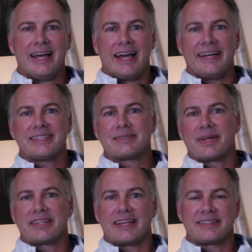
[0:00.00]
I
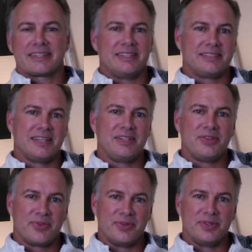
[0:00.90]
expect that to
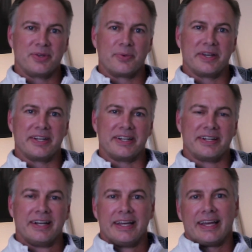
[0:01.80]
continue through the winter.